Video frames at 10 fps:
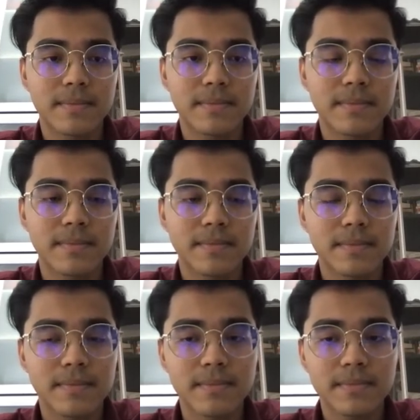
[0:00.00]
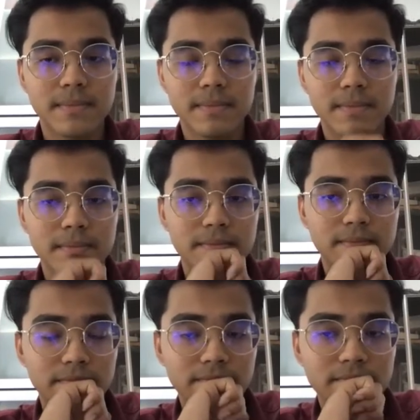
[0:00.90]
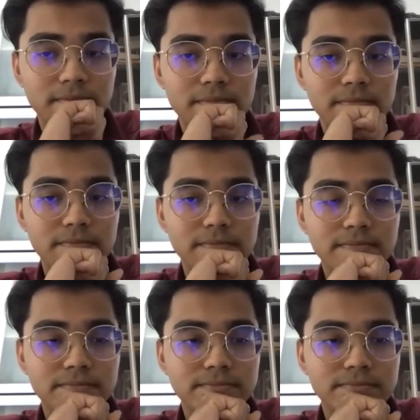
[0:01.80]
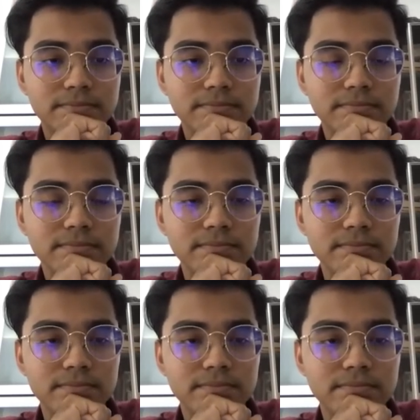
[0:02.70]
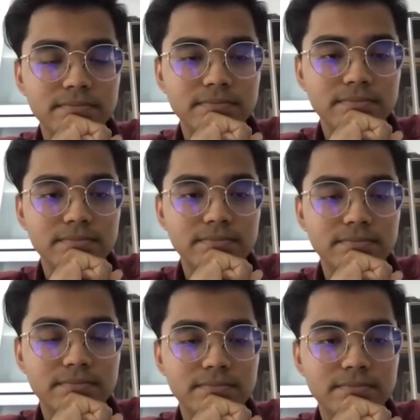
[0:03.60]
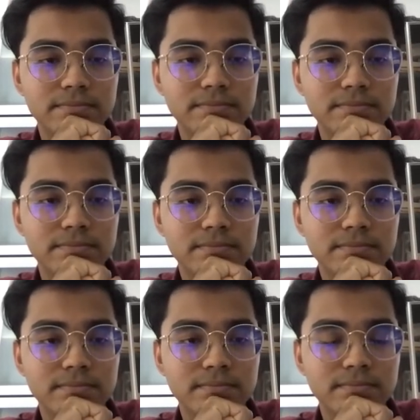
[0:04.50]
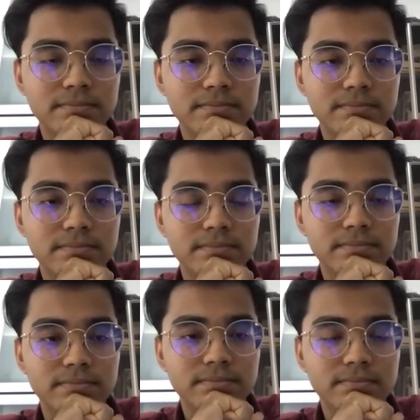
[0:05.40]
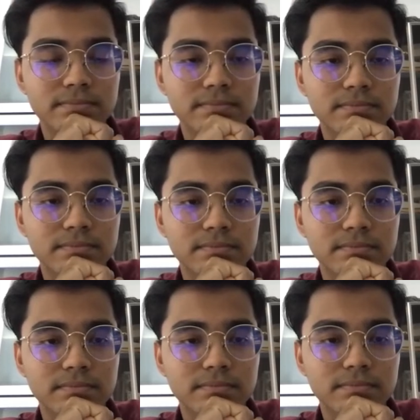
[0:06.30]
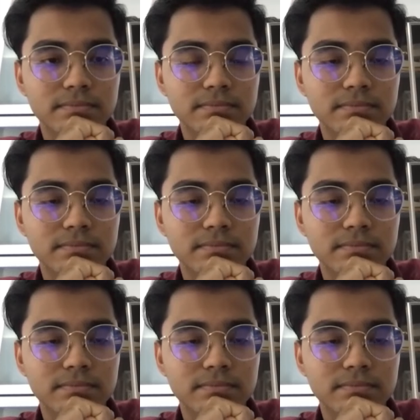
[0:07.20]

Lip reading: [no speech]